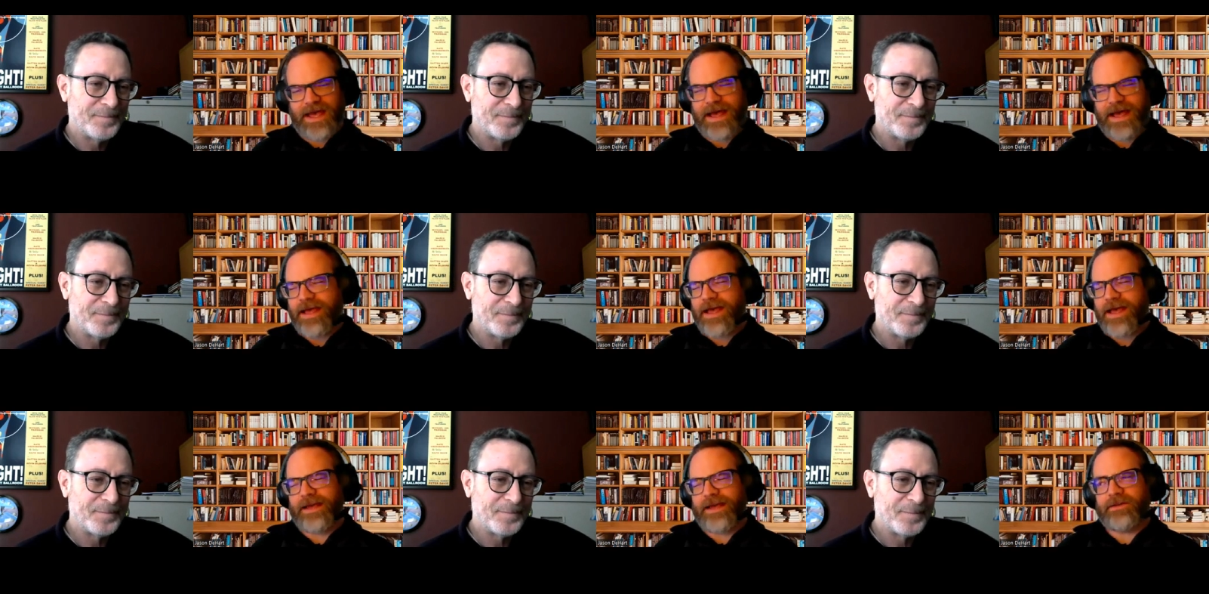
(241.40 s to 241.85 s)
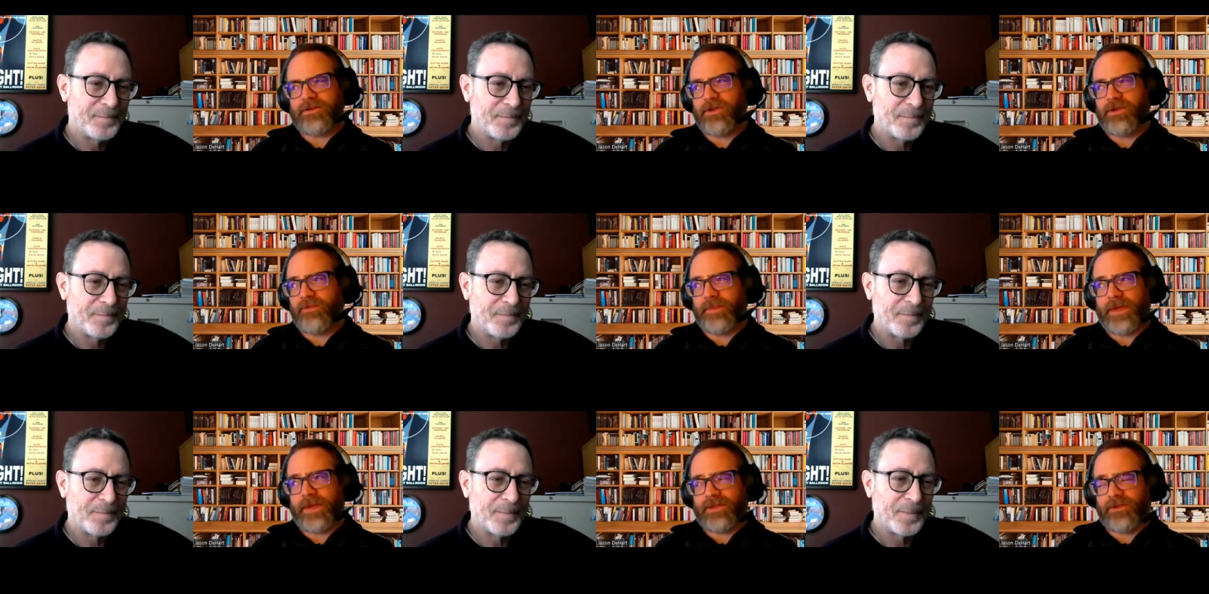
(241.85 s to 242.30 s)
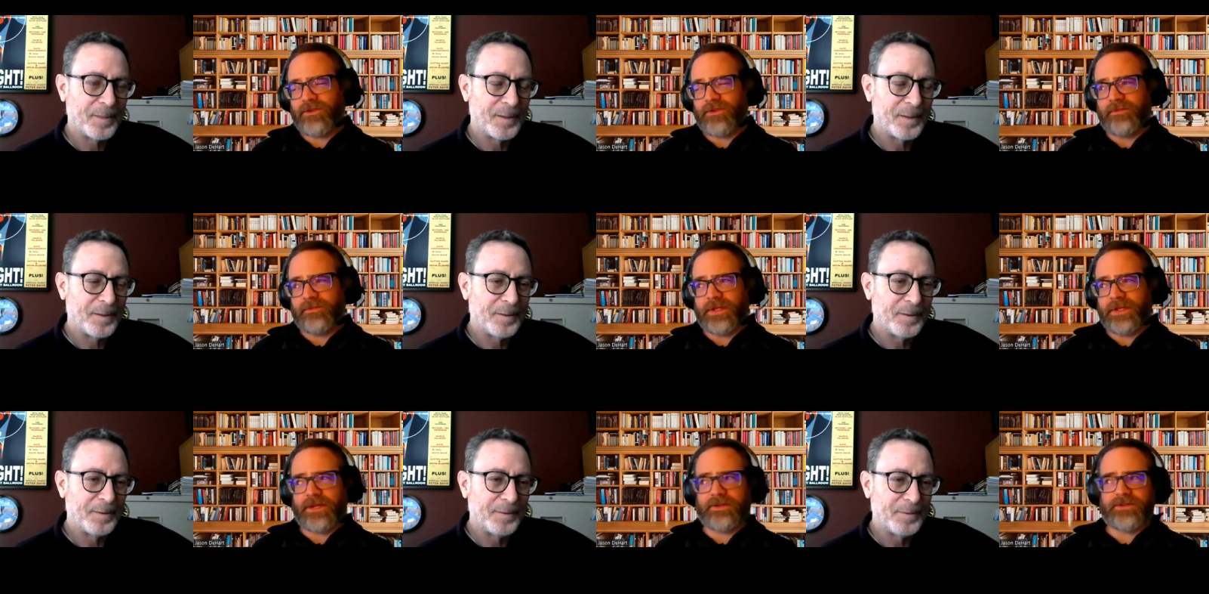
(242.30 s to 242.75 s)
Speaker 1: I, I don't know about you,
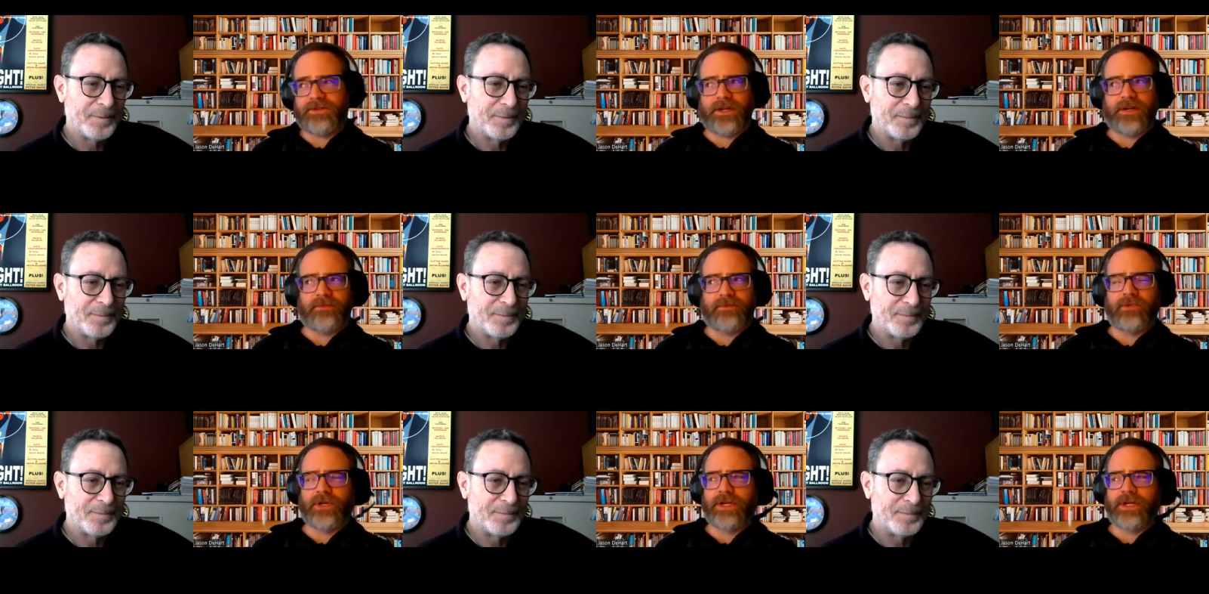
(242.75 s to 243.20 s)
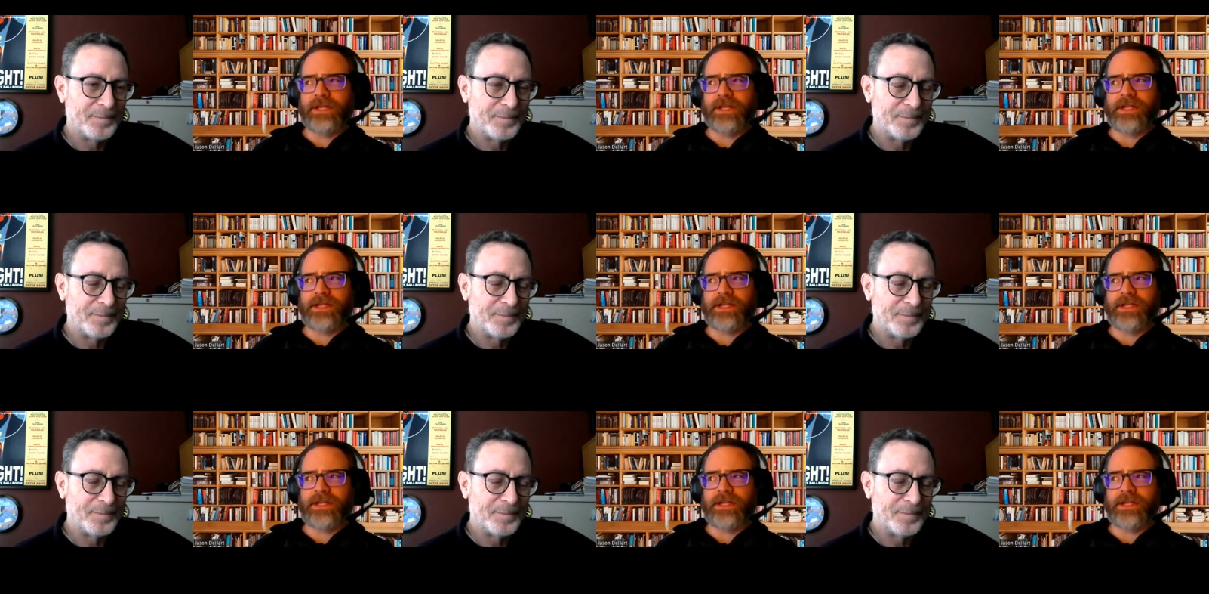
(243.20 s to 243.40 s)
but I try to bring